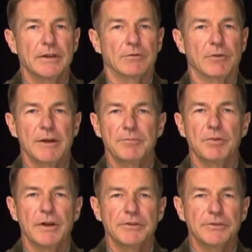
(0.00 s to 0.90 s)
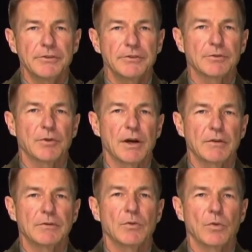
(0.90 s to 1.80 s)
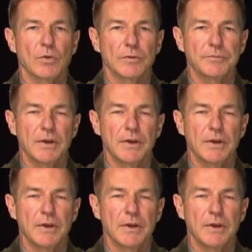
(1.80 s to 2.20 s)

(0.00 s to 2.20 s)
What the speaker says: in the right places throughout the world.